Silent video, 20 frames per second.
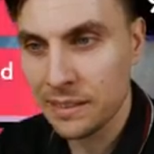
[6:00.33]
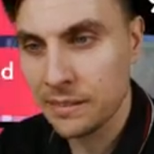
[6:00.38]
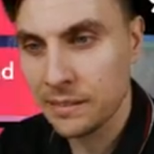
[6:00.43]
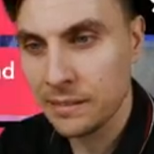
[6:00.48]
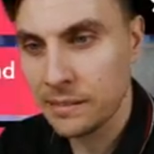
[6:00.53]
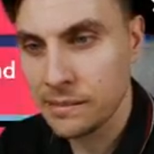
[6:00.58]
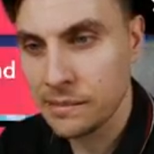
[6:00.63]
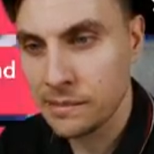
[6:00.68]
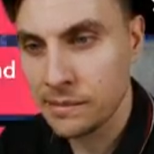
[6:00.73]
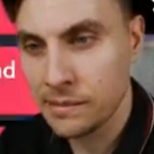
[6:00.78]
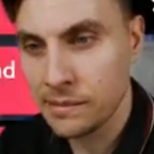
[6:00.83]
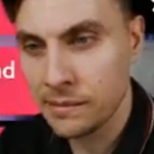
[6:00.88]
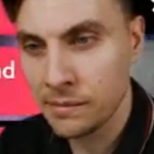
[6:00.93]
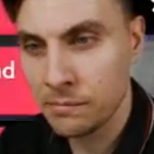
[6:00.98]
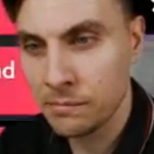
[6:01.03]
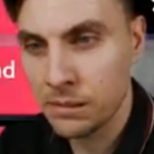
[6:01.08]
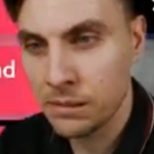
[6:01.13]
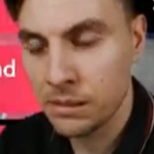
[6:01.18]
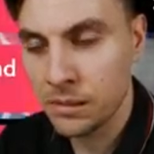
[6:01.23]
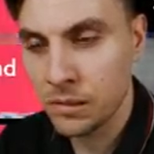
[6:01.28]

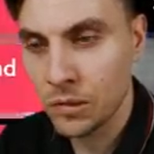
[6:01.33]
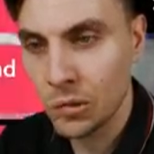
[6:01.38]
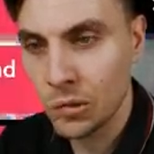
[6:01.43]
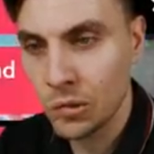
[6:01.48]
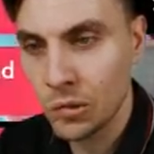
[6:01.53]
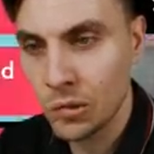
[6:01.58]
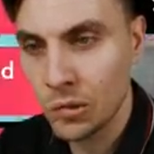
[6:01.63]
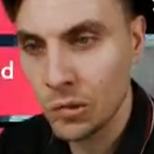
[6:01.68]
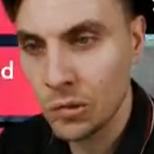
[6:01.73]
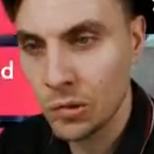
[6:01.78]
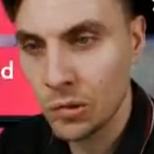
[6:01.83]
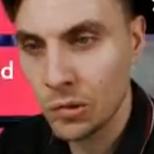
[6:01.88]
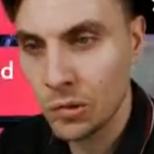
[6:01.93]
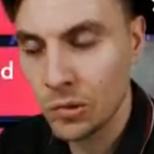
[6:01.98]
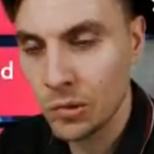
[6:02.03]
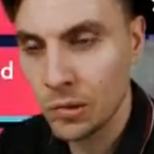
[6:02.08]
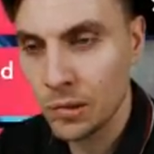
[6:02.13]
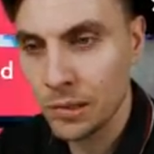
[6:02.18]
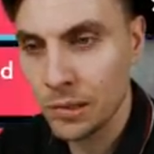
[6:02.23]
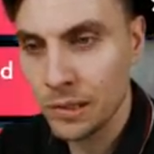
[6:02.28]
Um,
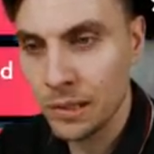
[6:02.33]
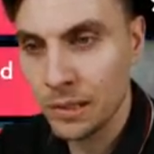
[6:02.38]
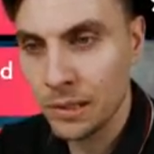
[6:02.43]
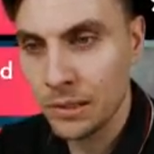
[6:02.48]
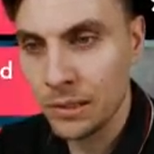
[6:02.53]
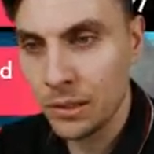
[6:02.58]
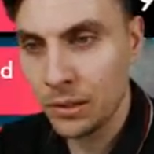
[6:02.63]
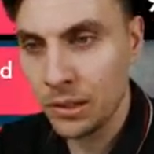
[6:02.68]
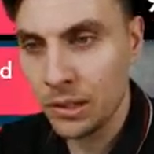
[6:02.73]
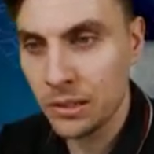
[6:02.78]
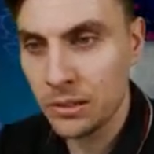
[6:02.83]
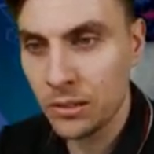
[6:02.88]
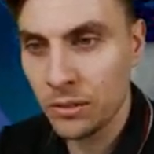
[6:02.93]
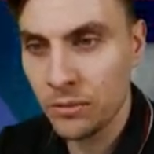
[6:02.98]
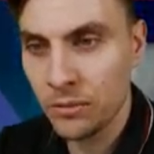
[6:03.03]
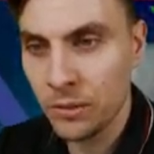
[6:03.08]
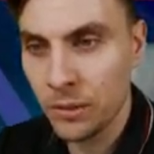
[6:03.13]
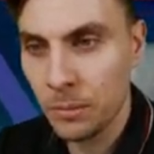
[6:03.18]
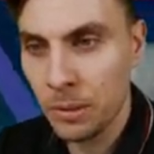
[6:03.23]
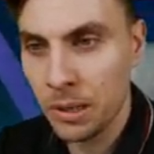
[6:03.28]
no, let's go
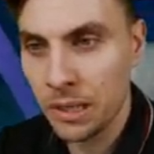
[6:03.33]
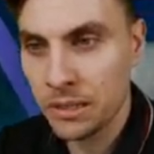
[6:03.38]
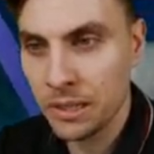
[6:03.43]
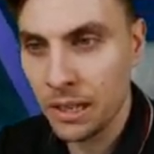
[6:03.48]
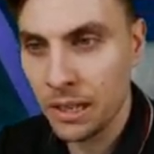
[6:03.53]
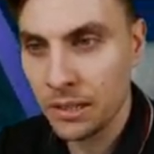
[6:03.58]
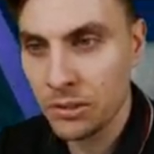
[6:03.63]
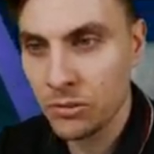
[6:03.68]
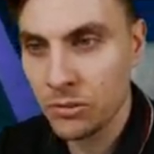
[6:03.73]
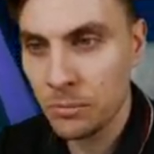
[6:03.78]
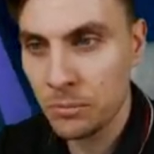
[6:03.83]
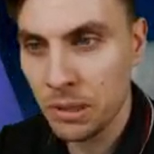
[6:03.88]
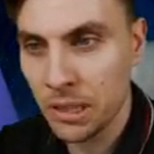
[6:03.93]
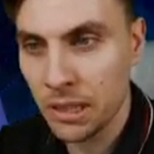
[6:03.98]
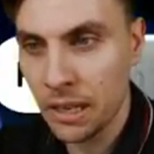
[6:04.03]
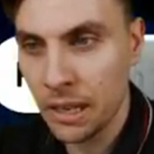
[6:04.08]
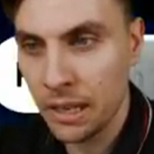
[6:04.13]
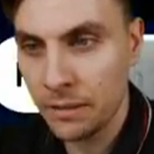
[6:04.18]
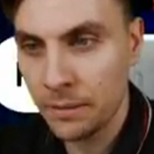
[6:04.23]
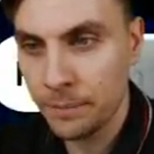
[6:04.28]
for the Max Airstream
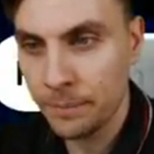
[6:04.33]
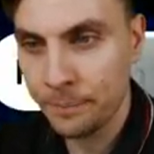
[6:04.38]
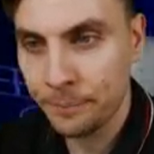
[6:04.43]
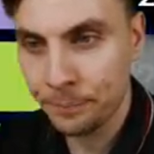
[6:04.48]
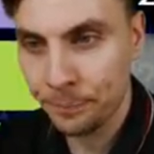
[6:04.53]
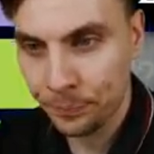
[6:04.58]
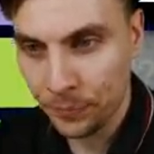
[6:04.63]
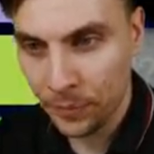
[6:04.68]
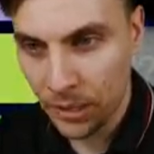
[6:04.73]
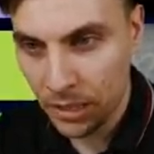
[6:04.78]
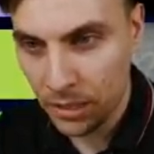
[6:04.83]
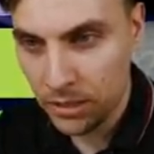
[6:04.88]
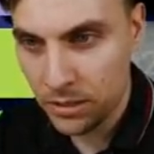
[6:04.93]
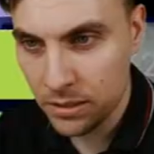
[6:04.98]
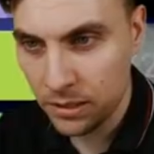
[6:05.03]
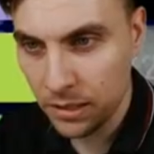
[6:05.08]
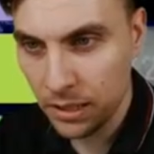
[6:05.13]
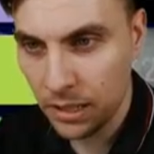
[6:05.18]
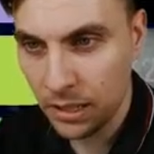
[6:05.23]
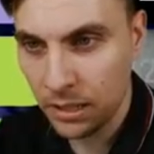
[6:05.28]
again into
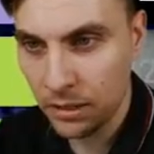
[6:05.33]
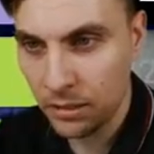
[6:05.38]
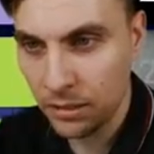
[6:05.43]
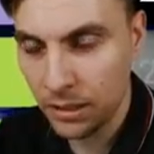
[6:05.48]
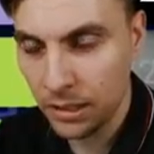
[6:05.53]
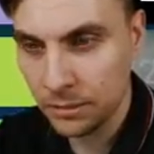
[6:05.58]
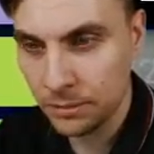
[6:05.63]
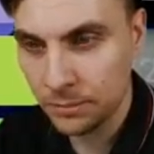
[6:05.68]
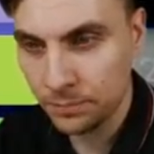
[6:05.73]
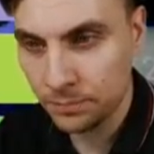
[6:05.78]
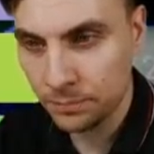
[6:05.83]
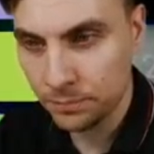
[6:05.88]
the Kyogre.